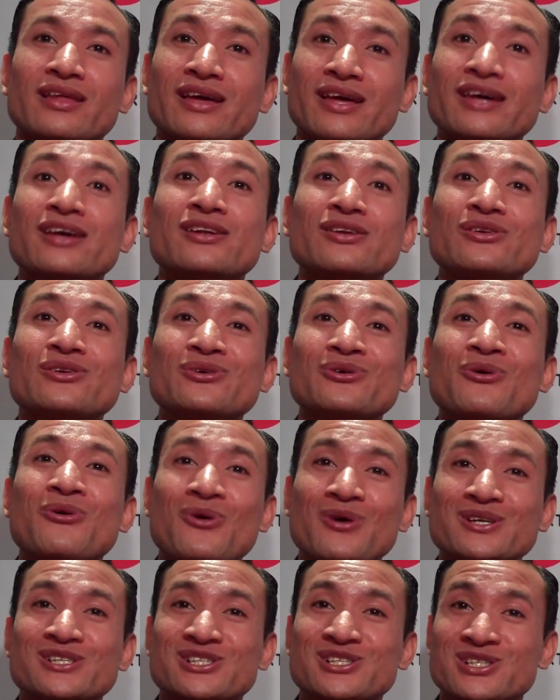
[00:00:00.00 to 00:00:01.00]
Hindu
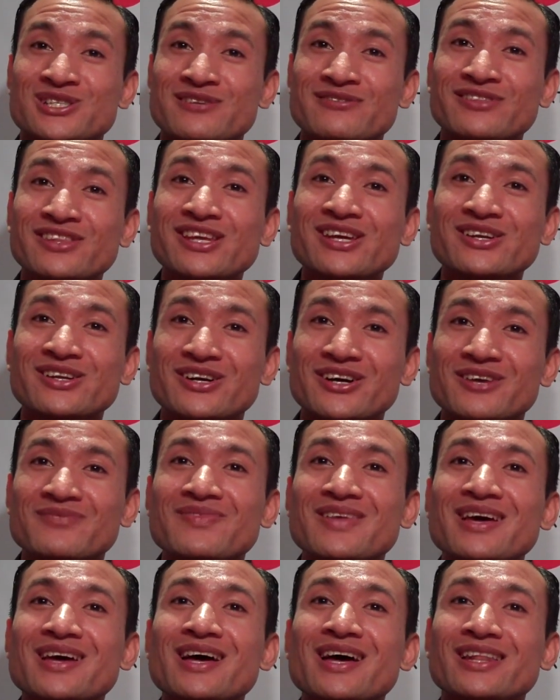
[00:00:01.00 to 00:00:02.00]
origins of theater,
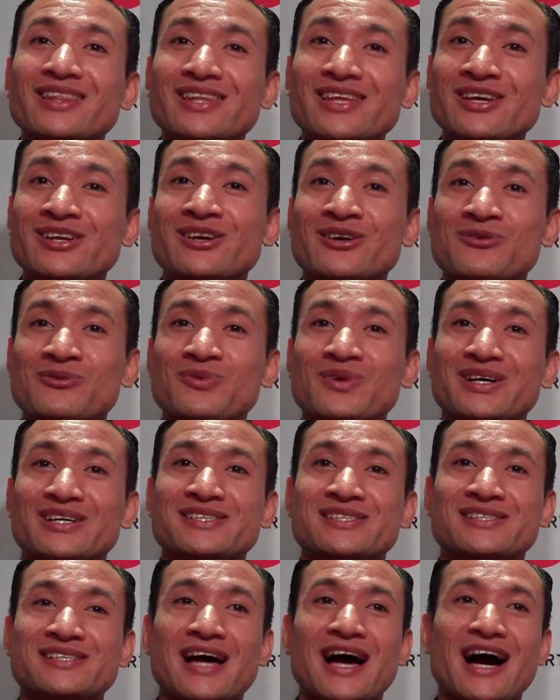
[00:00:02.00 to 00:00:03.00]
theater
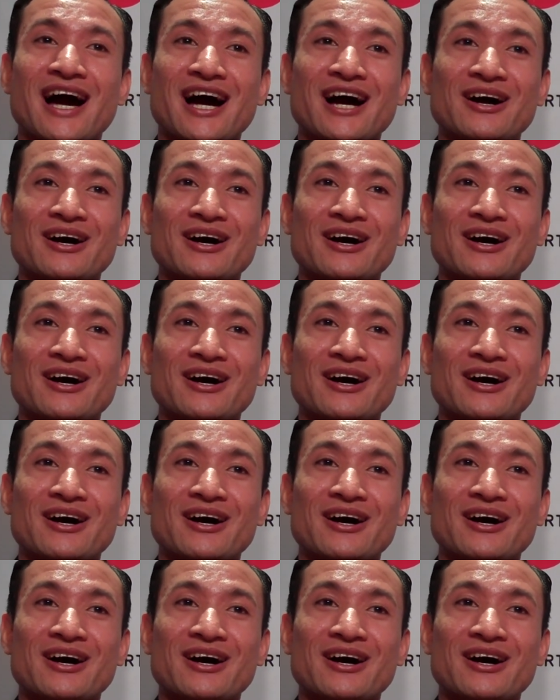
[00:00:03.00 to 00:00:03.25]
was